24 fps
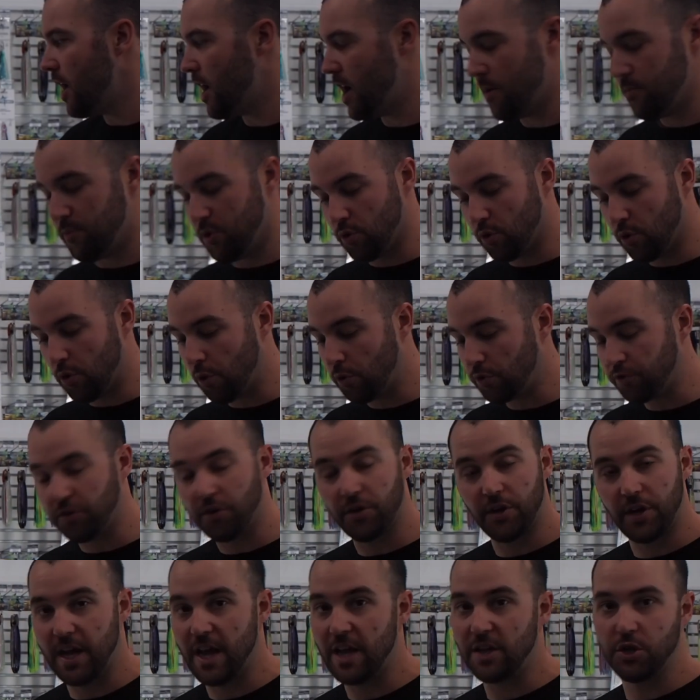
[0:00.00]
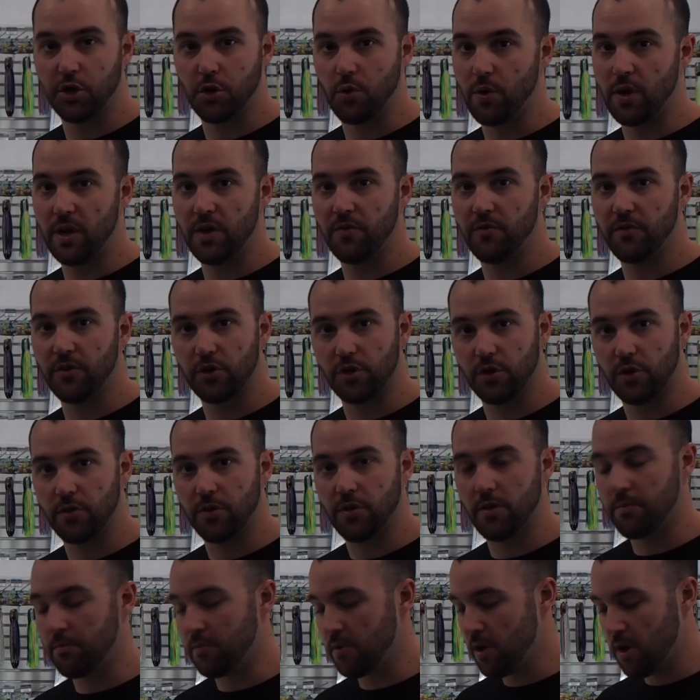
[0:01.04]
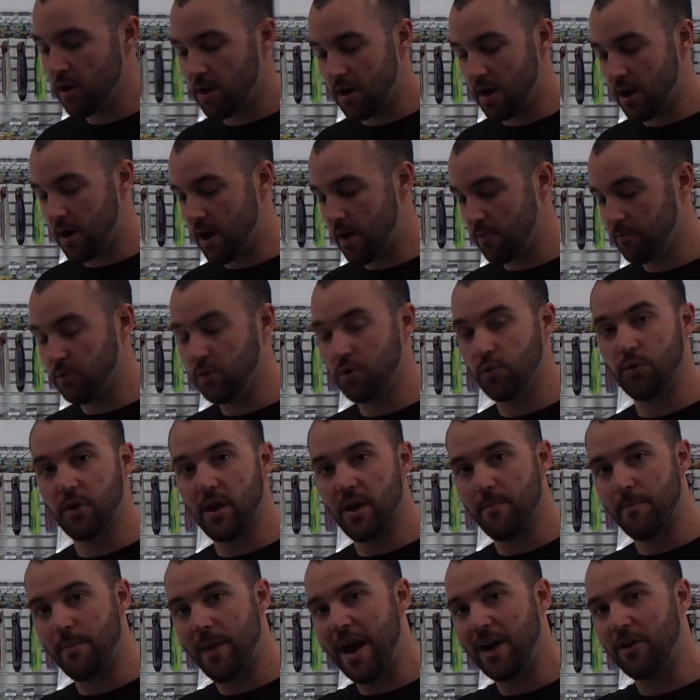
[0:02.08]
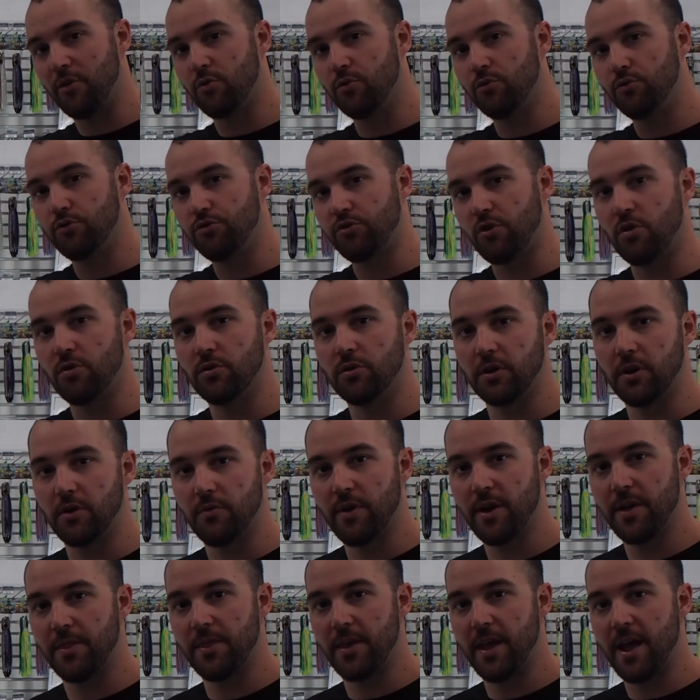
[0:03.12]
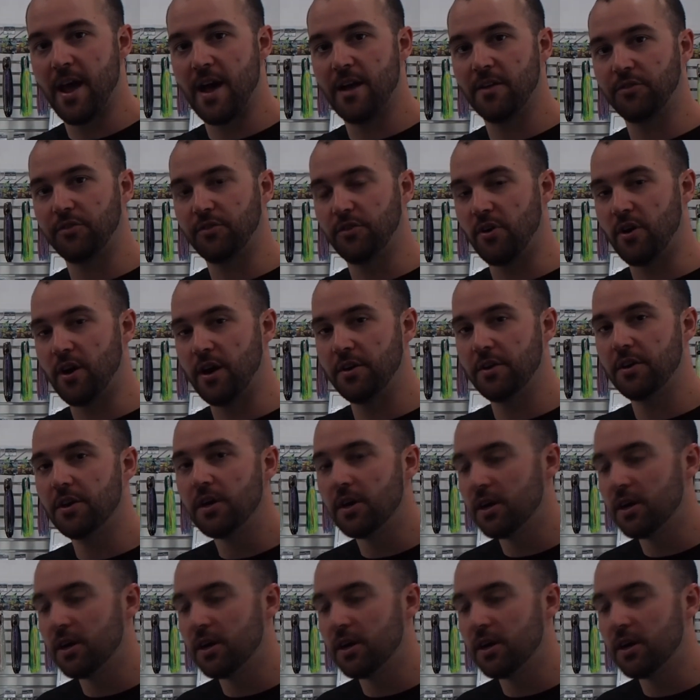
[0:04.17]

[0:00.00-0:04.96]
You'll also catch queenfish on them. You'll get mackerel trolling around the outside.